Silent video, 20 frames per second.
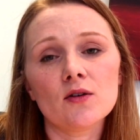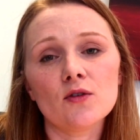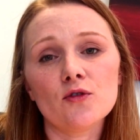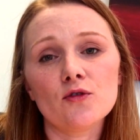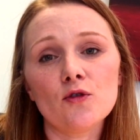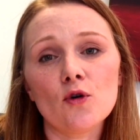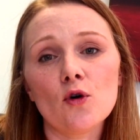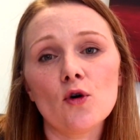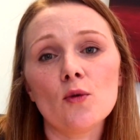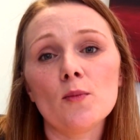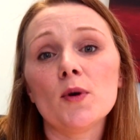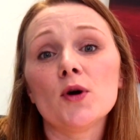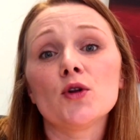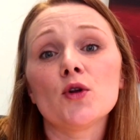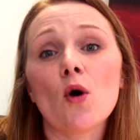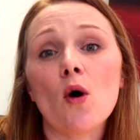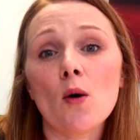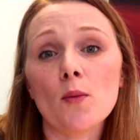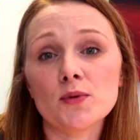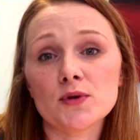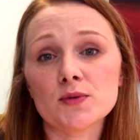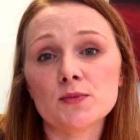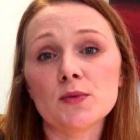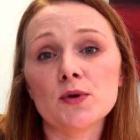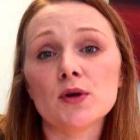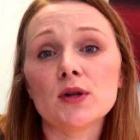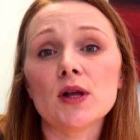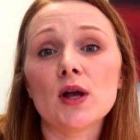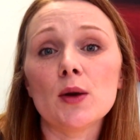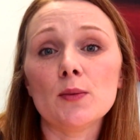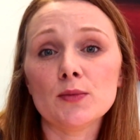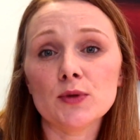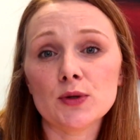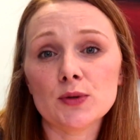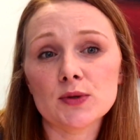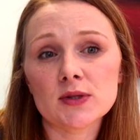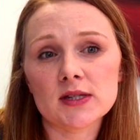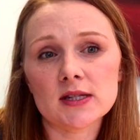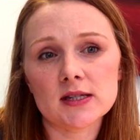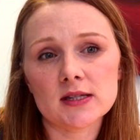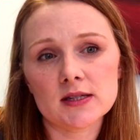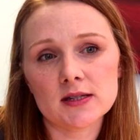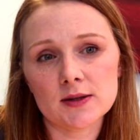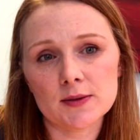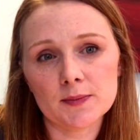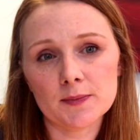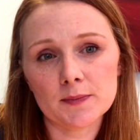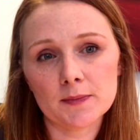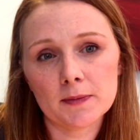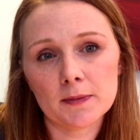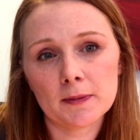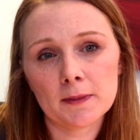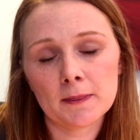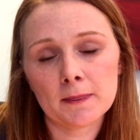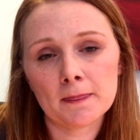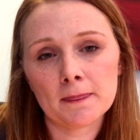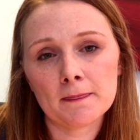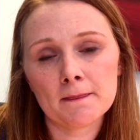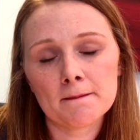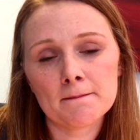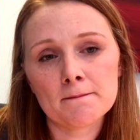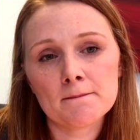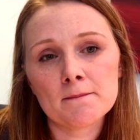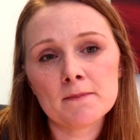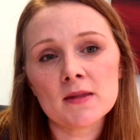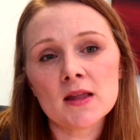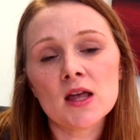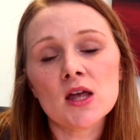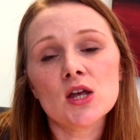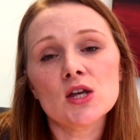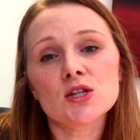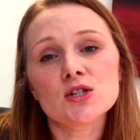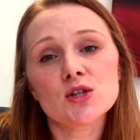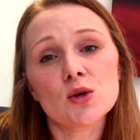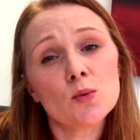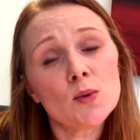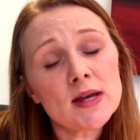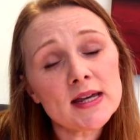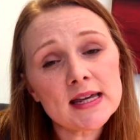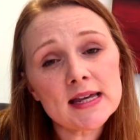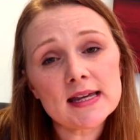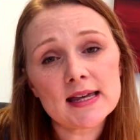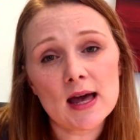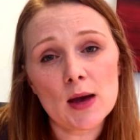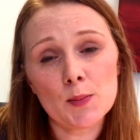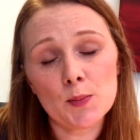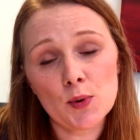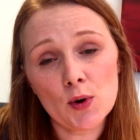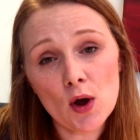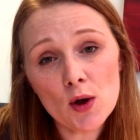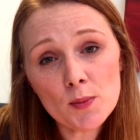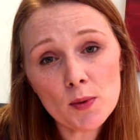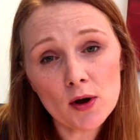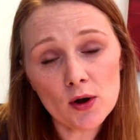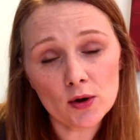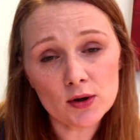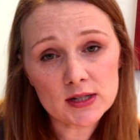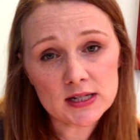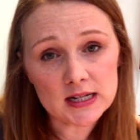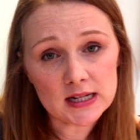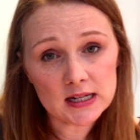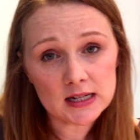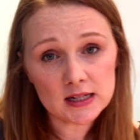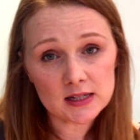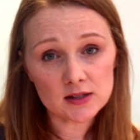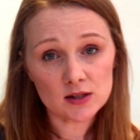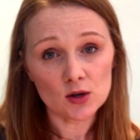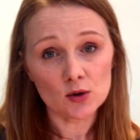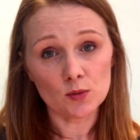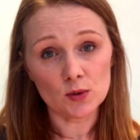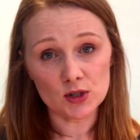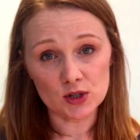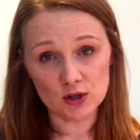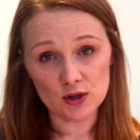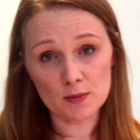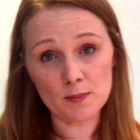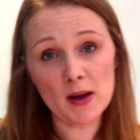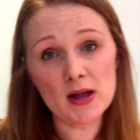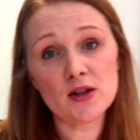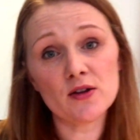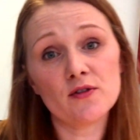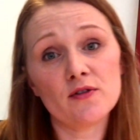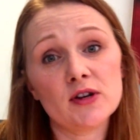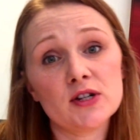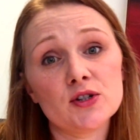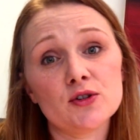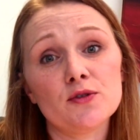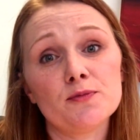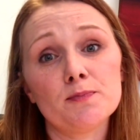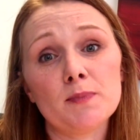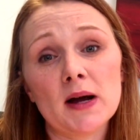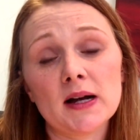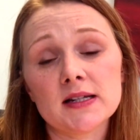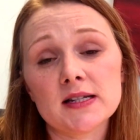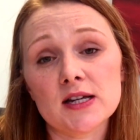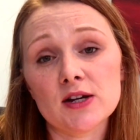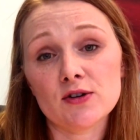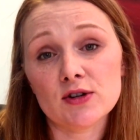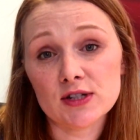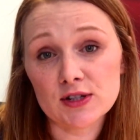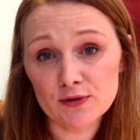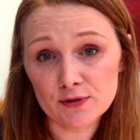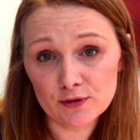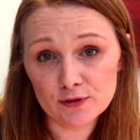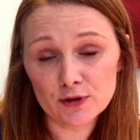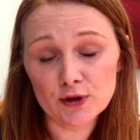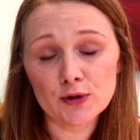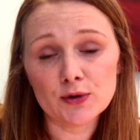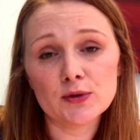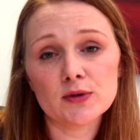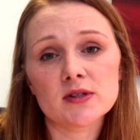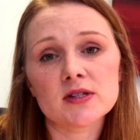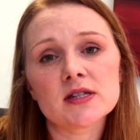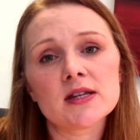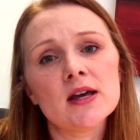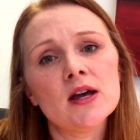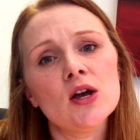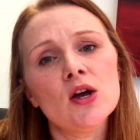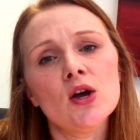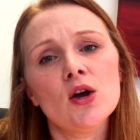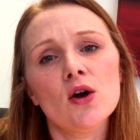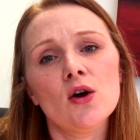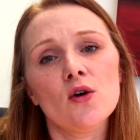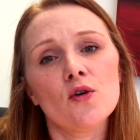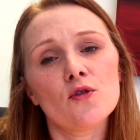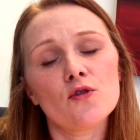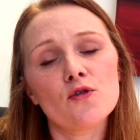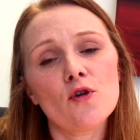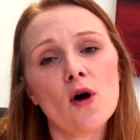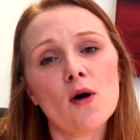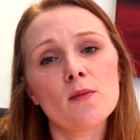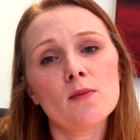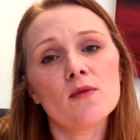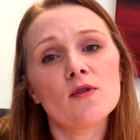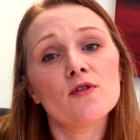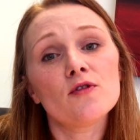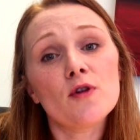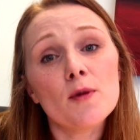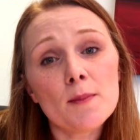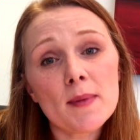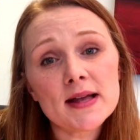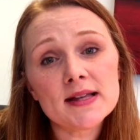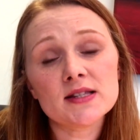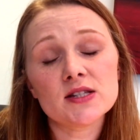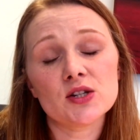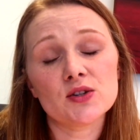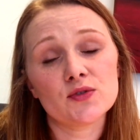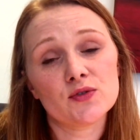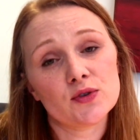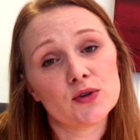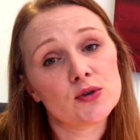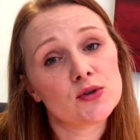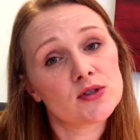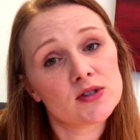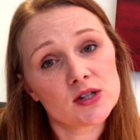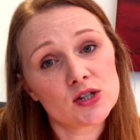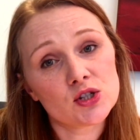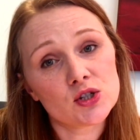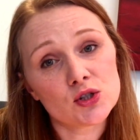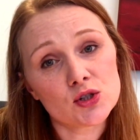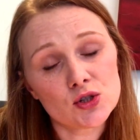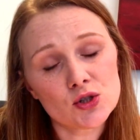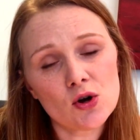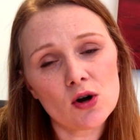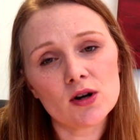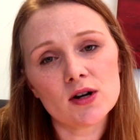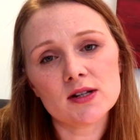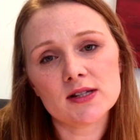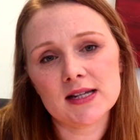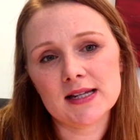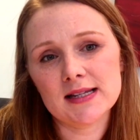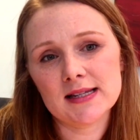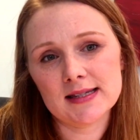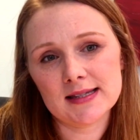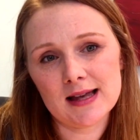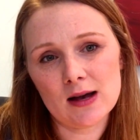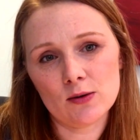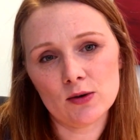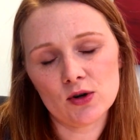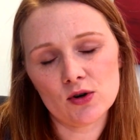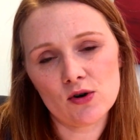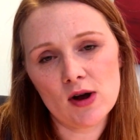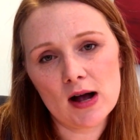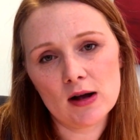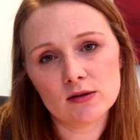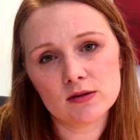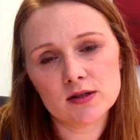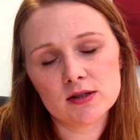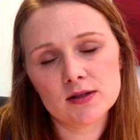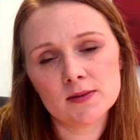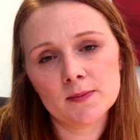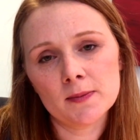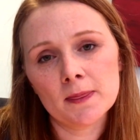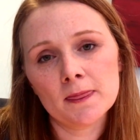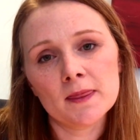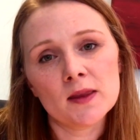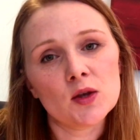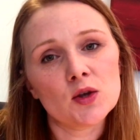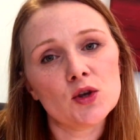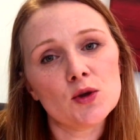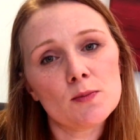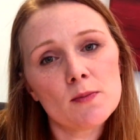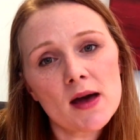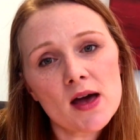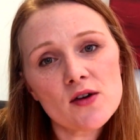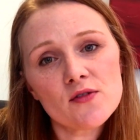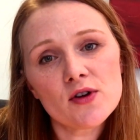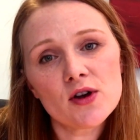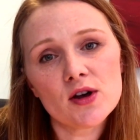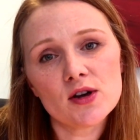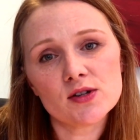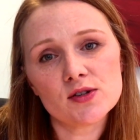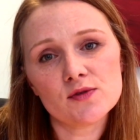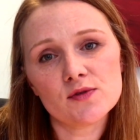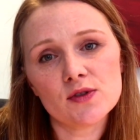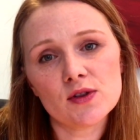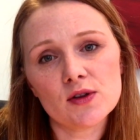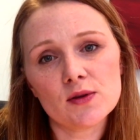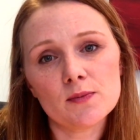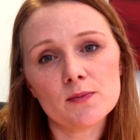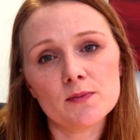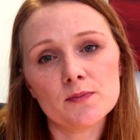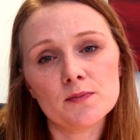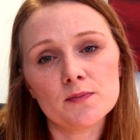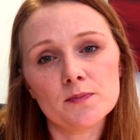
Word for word: form an optimal immune system. So we can get probiotics, which are the beneficial bacteria in foods, from fermented foods such as yogurt and sauerkraut. You may have heard of the